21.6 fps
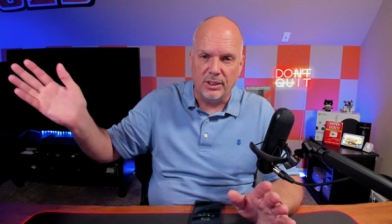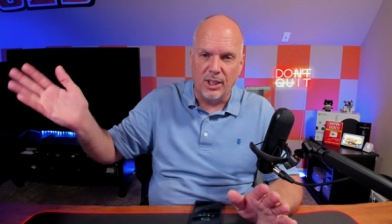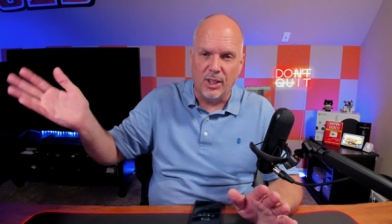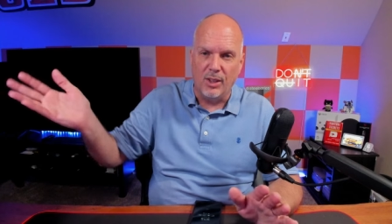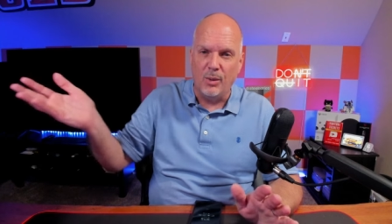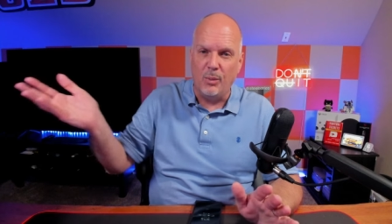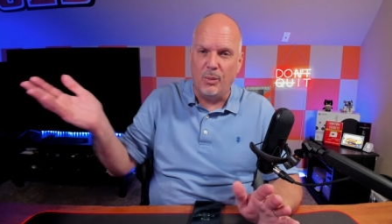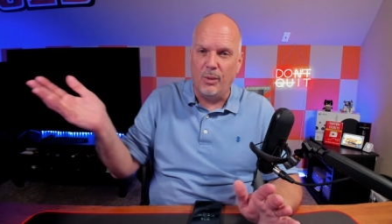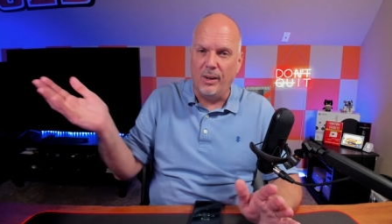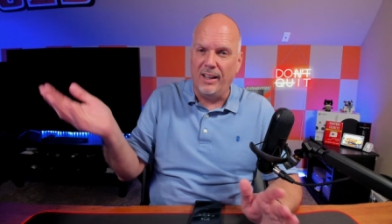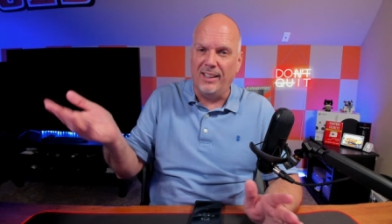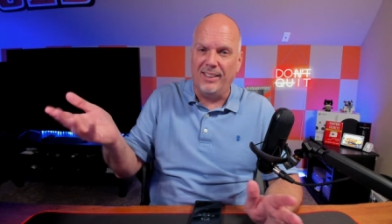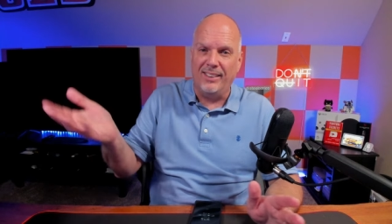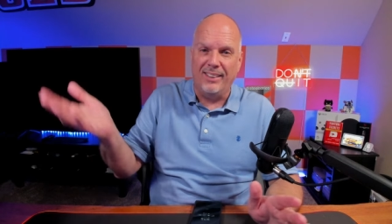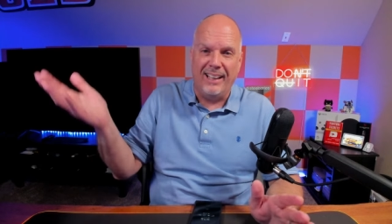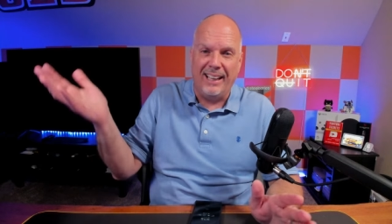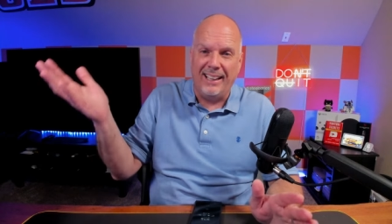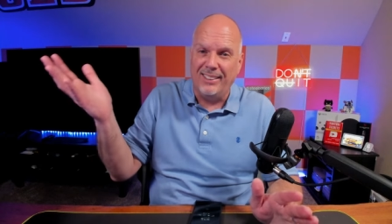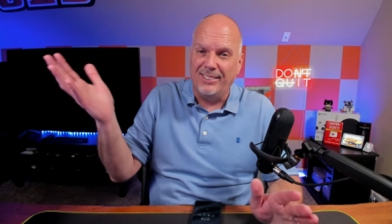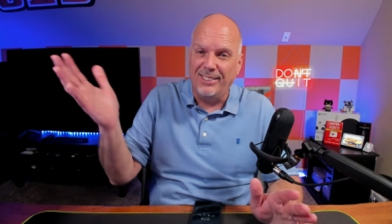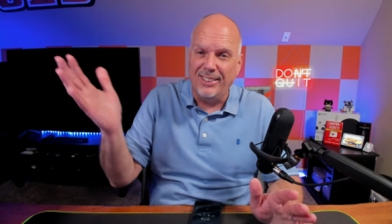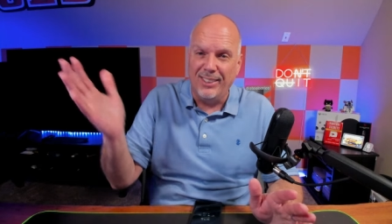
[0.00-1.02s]
somewhere.
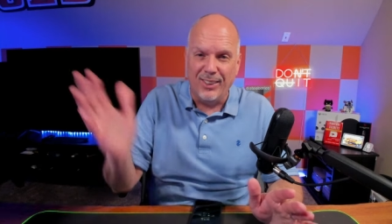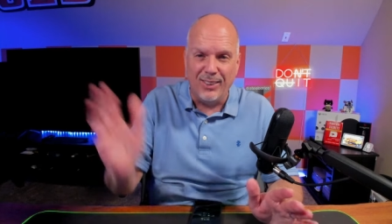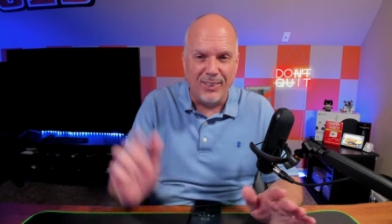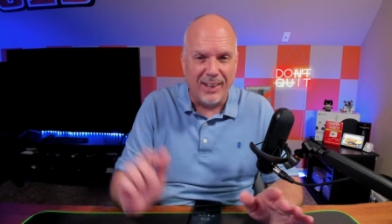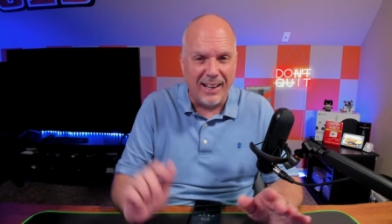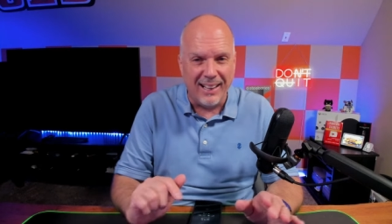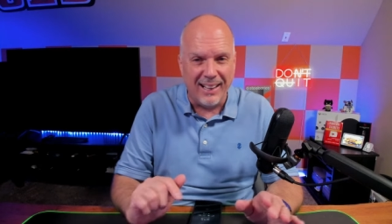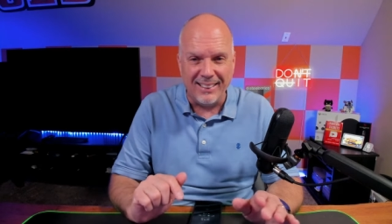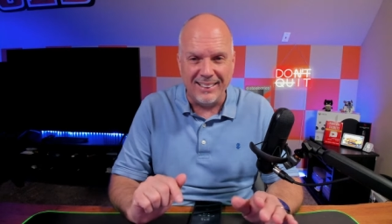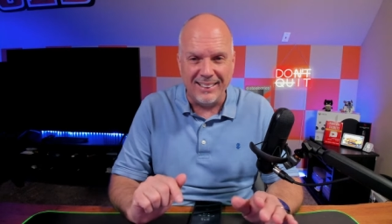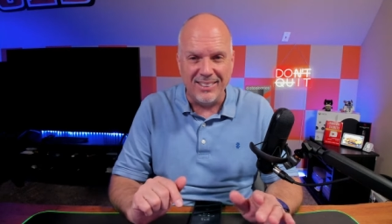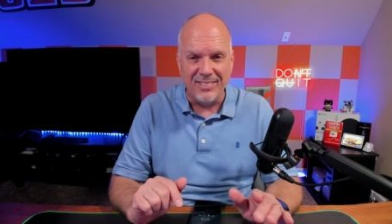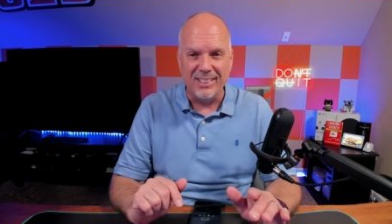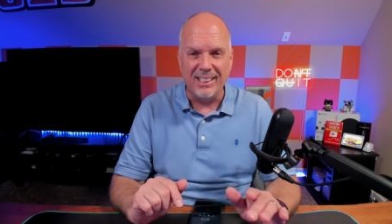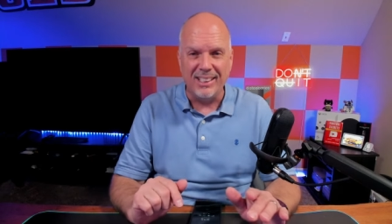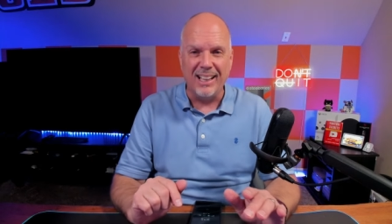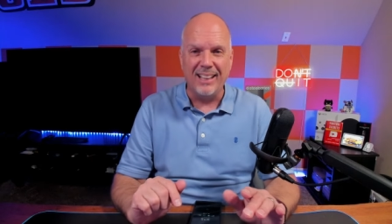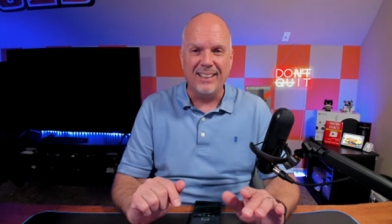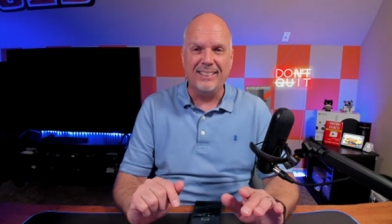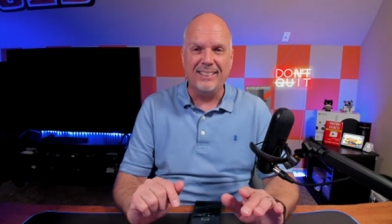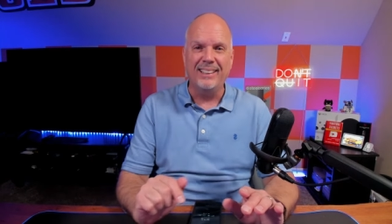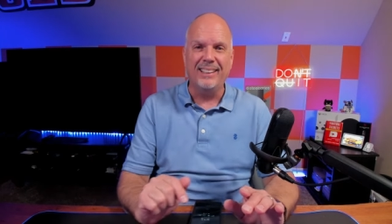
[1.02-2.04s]
I don't know how he even
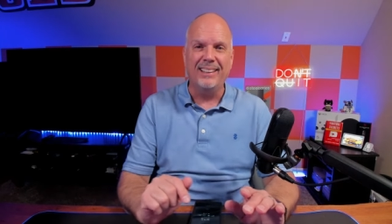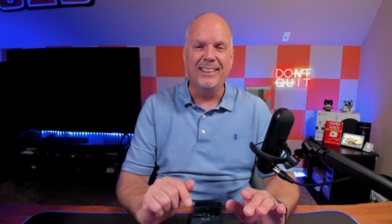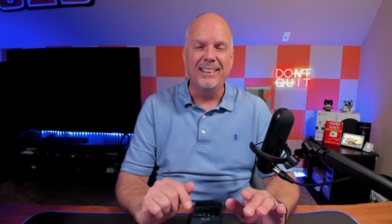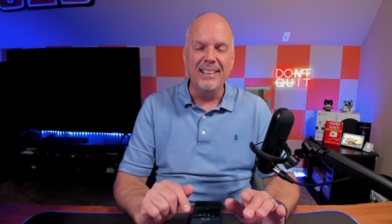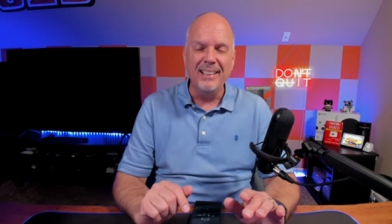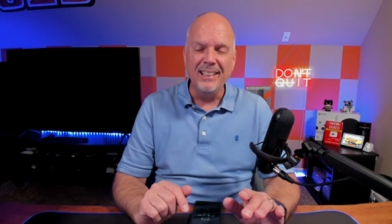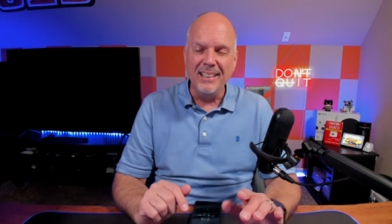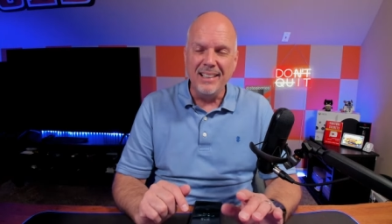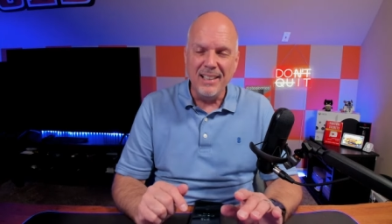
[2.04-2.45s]
got there,